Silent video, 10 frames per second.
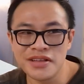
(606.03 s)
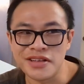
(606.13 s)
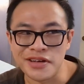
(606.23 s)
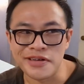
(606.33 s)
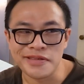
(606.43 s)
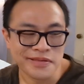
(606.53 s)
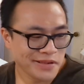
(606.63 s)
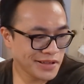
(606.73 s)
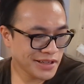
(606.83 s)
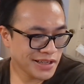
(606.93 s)
So
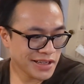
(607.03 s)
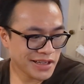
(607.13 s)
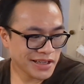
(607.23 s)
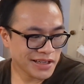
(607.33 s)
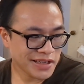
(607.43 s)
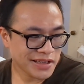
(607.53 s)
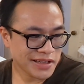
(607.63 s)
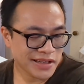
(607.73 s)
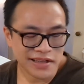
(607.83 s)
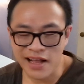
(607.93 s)

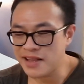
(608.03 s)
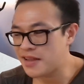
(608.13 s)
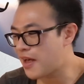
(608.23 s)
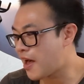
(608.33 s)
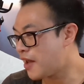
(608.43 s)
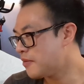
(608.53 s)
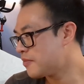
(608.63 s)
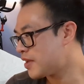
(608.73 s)
that's that.